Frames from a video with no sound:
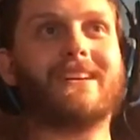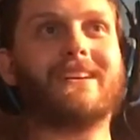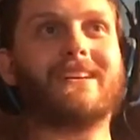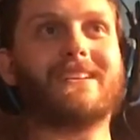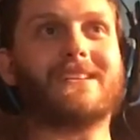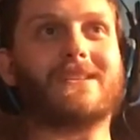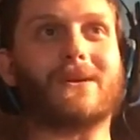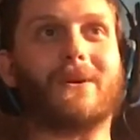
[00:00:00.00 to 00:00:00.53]

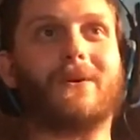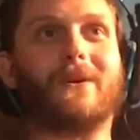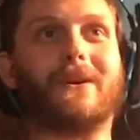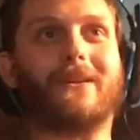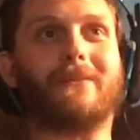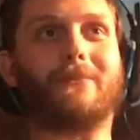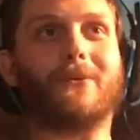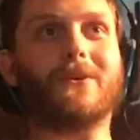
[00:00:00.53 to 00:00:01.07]
So,
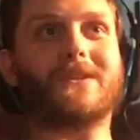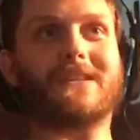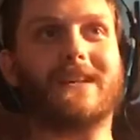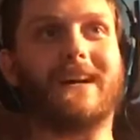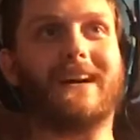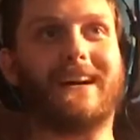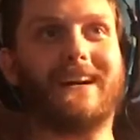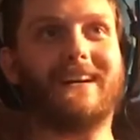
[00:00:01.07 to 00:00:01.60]
the boys and
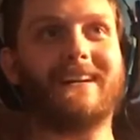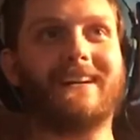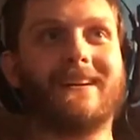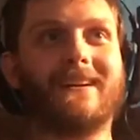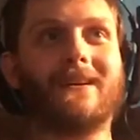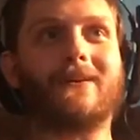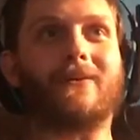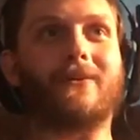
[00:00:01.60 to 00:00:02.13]
I,
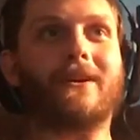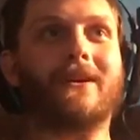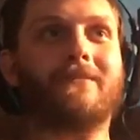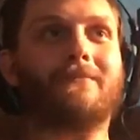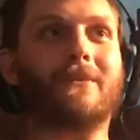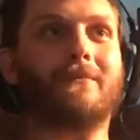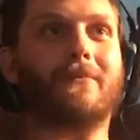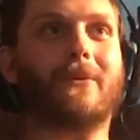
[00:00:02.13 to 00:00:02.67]
we have
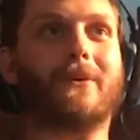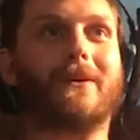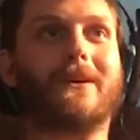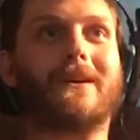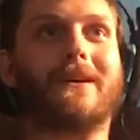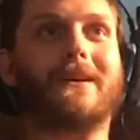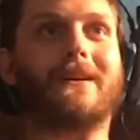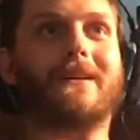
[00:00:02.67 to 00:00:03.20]
been
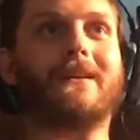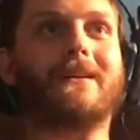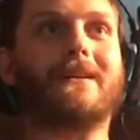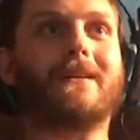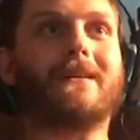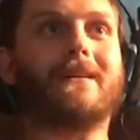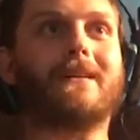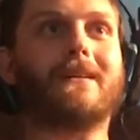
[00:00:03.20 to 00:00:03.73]
playing...
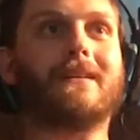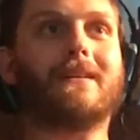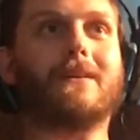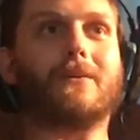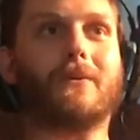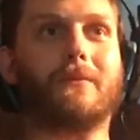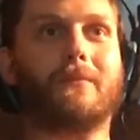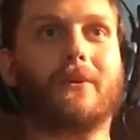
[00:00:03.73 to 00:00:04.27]

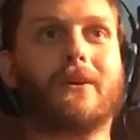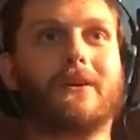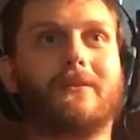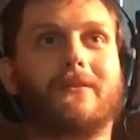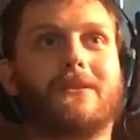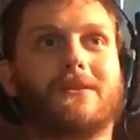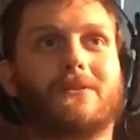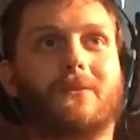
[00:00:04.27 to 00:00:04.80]
We play at
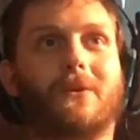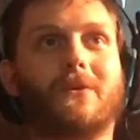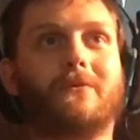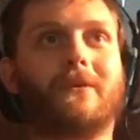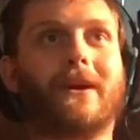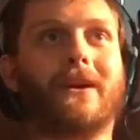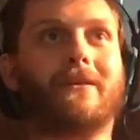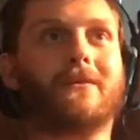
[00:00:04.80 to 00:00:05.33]
least one
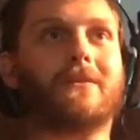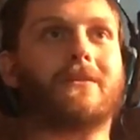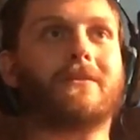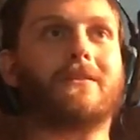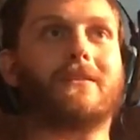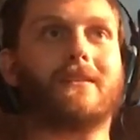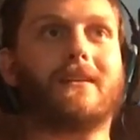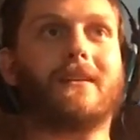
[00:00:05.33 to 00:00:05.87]
round
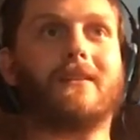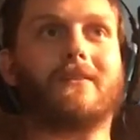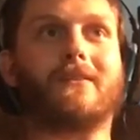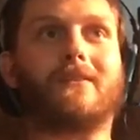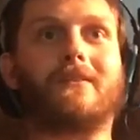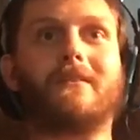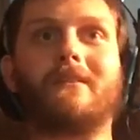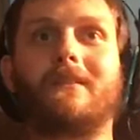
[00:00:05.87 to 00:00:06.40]

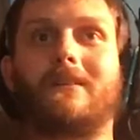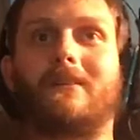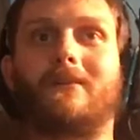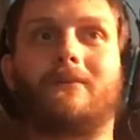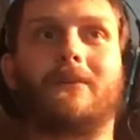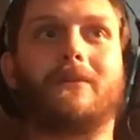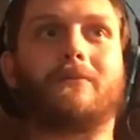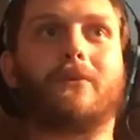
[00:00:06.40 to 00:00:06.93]
together. It'll
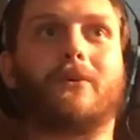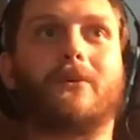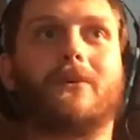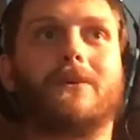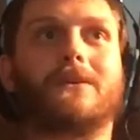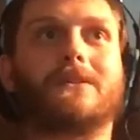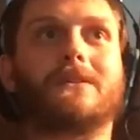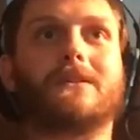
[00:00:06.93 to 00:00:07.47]
be the
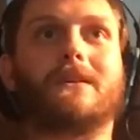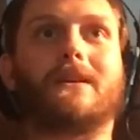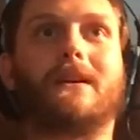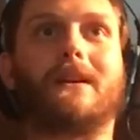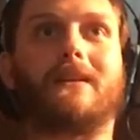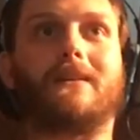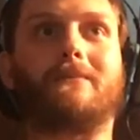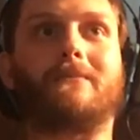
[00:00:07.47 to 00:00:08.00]
boys
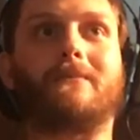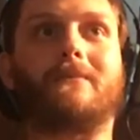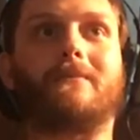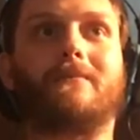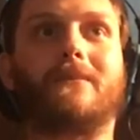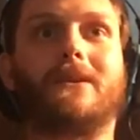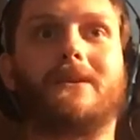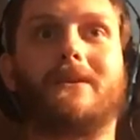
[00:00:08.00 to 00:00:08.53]
and then
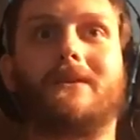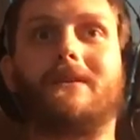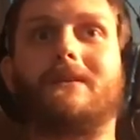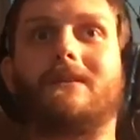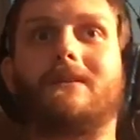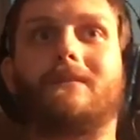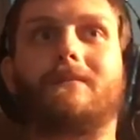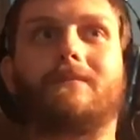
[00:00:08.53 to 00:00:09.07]
me.
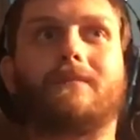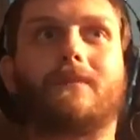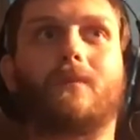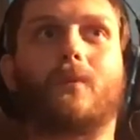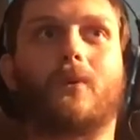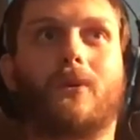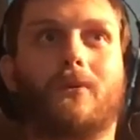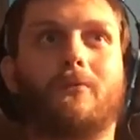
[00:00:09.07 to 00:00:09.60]

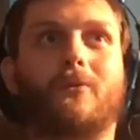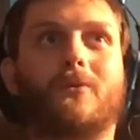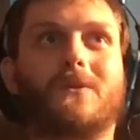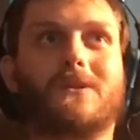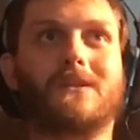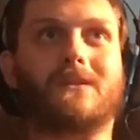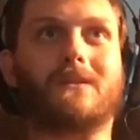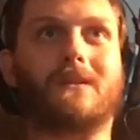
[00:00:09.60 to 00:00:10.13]
One of the
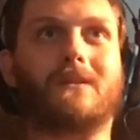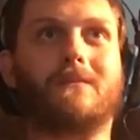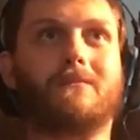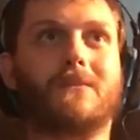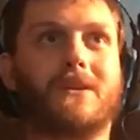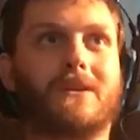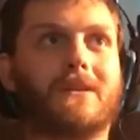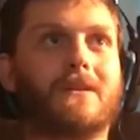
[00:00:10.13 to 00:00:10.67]
boys and
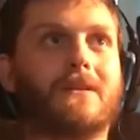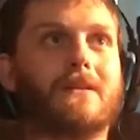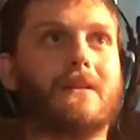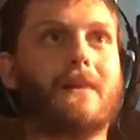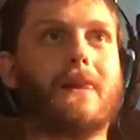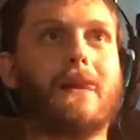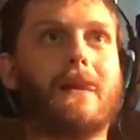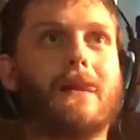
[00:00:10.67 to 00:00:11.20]
me
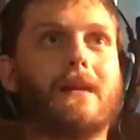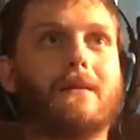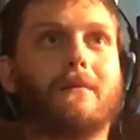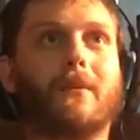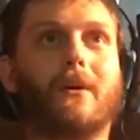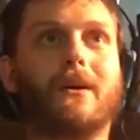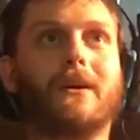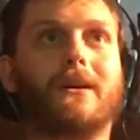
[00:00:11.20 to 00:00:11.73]

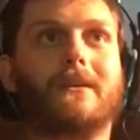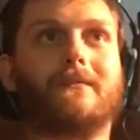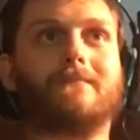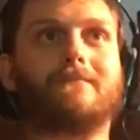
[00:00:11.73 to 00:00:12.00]
playing.